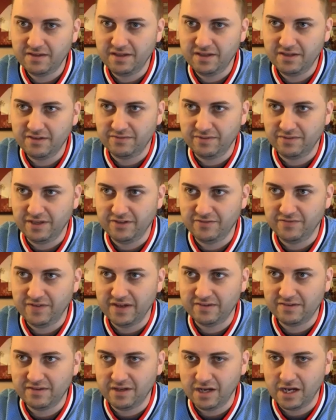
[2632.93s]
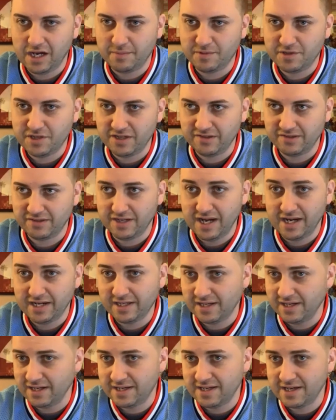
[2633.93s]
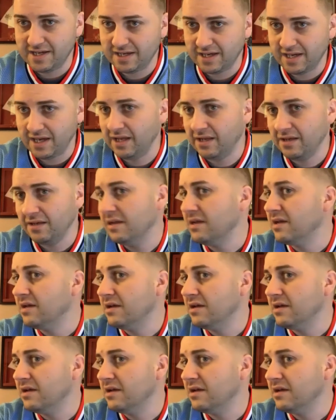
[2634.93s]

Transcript: His vesting option is not going to kick in.